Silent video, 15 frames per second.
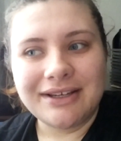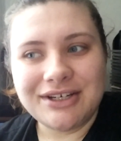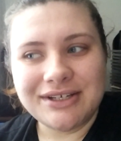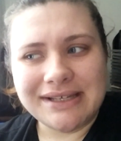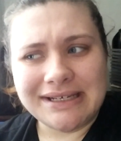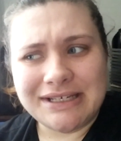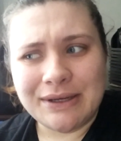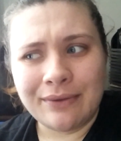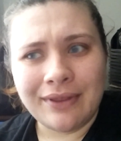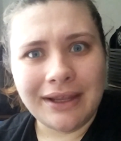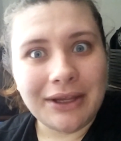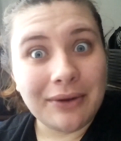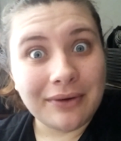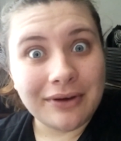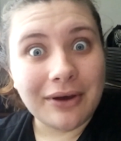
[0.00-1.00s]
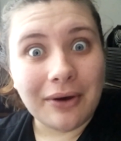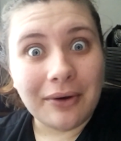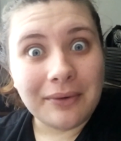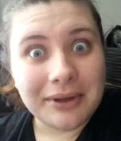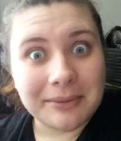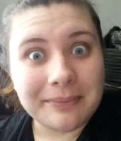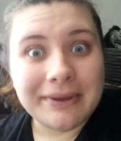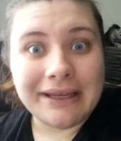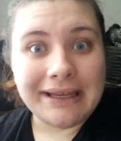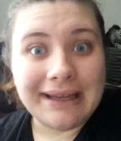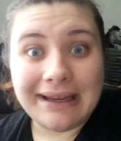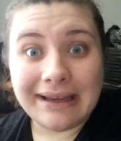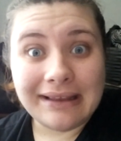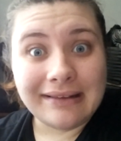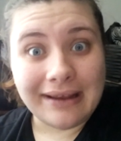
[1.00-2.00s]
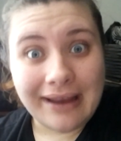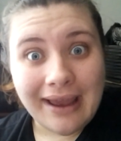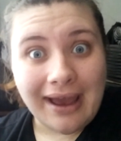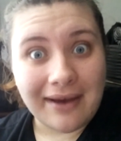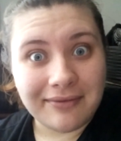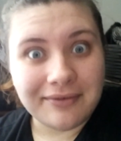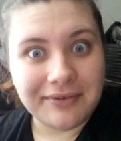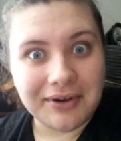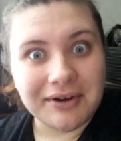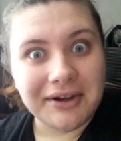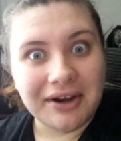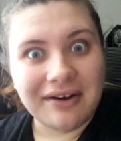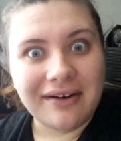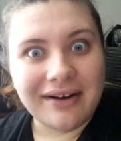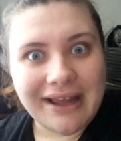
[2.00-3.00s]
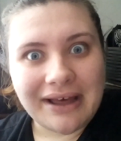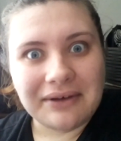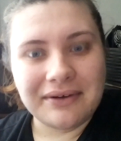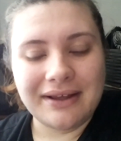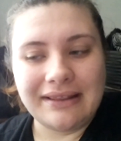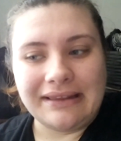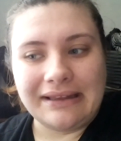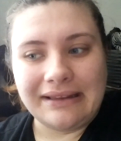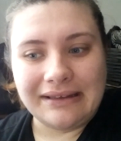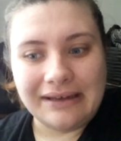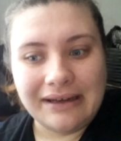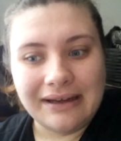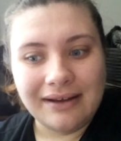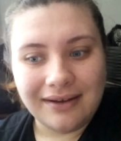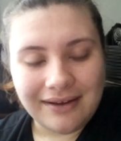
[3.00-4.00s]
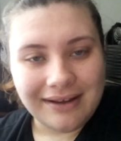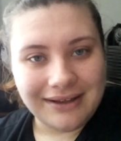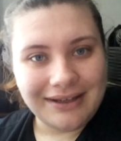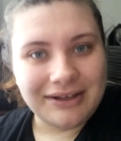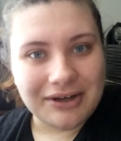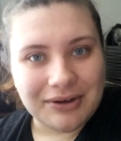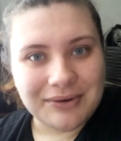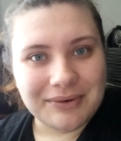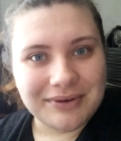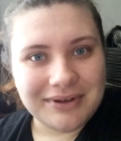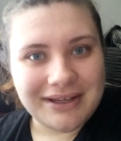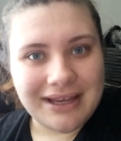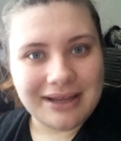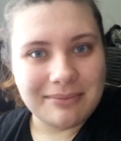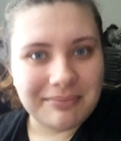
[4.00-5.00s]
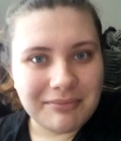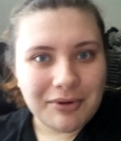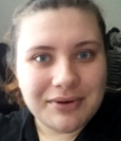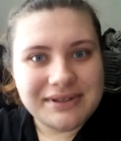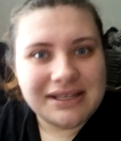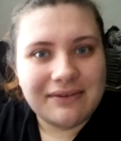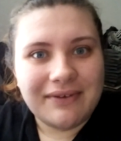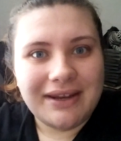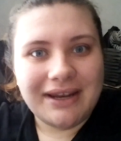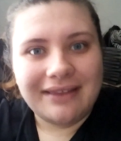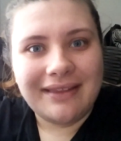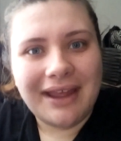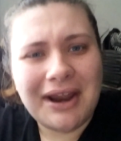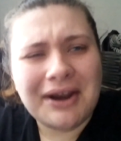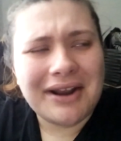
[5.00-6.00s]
she's like, do you think you can go and pee like half of your urine out and then, you know, keep most of it in there?